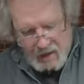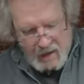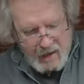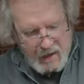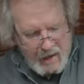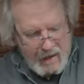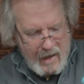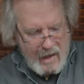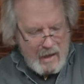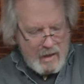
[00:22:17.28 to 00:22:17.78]

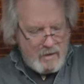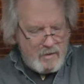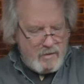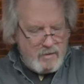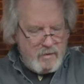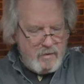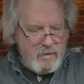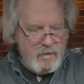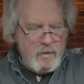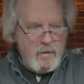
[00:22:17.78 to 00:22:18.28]
And
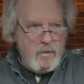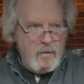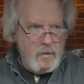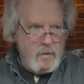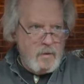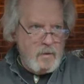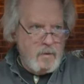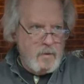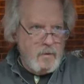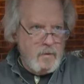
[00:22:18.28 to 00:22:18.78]

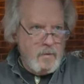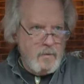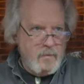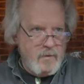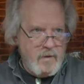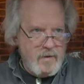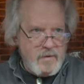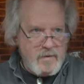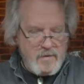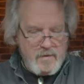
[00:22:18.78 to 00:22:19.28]

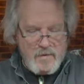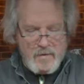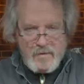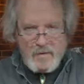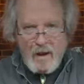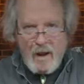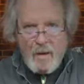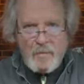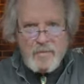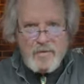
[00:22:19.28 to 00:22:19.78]
this is
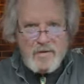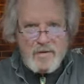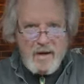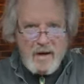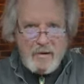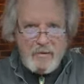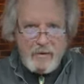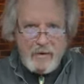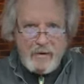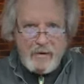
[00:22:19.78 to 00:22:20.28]
top
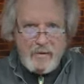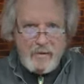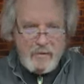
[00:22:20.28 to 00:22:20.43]
secret.